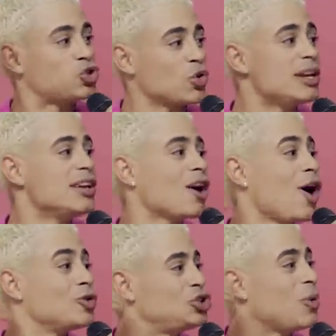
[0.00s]
the tree he
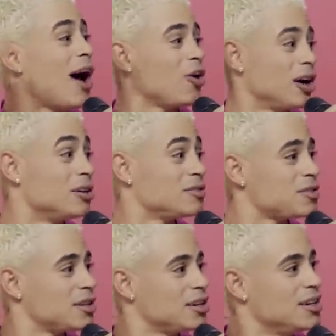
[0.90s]
called you out
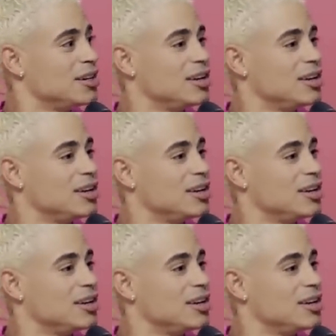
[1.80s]
of,